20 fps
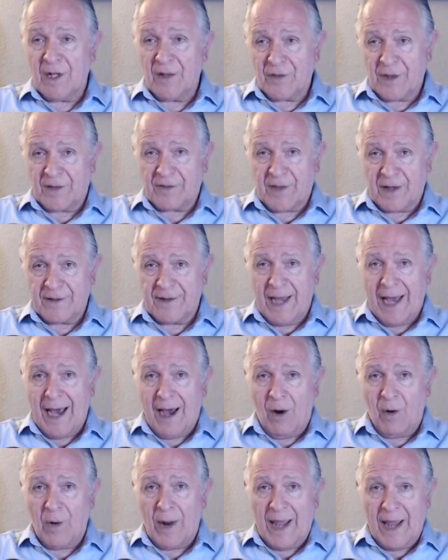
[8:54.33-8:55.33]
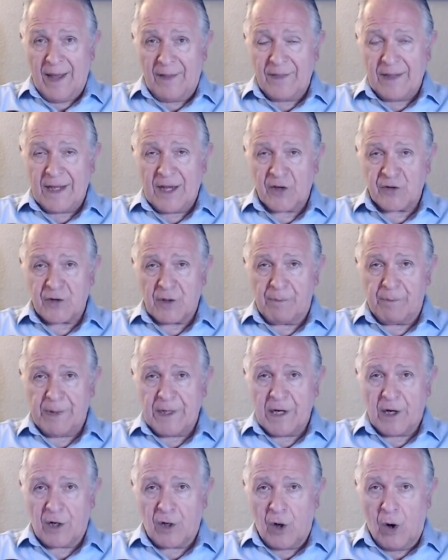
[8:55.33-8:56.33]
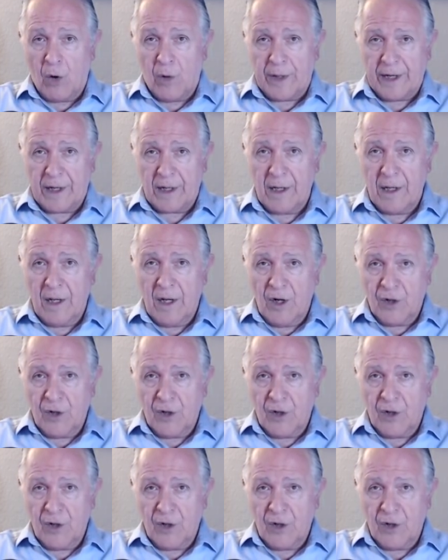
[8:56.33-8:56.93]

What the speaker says: that the Dow and the S&P are going